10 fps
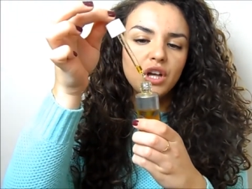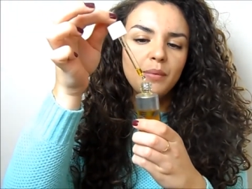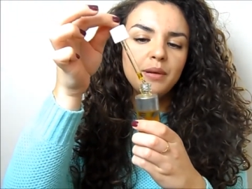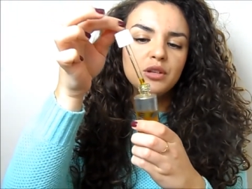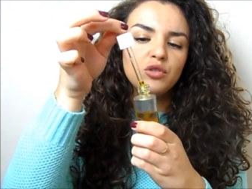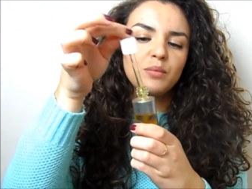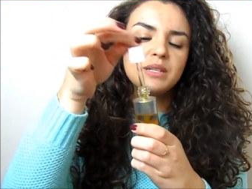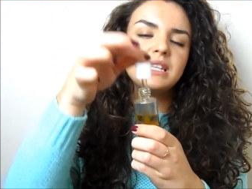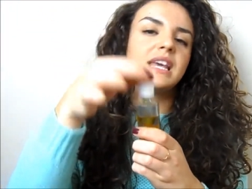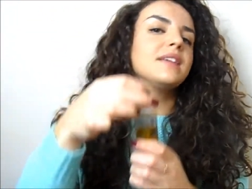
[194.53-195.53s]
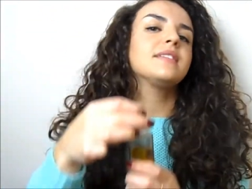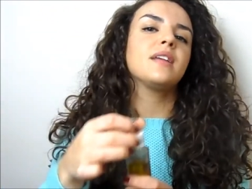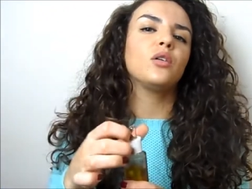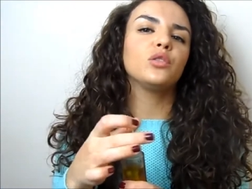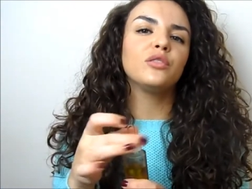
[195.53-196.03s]
A couple of drops of this
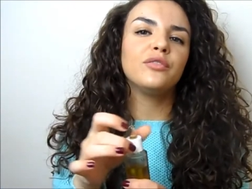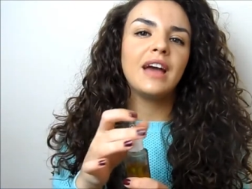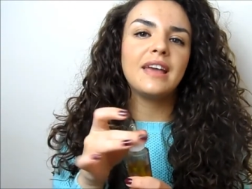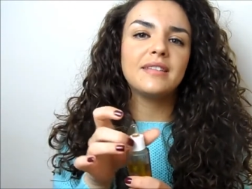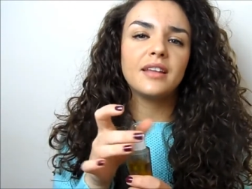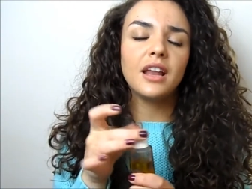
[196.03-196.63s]
on your face,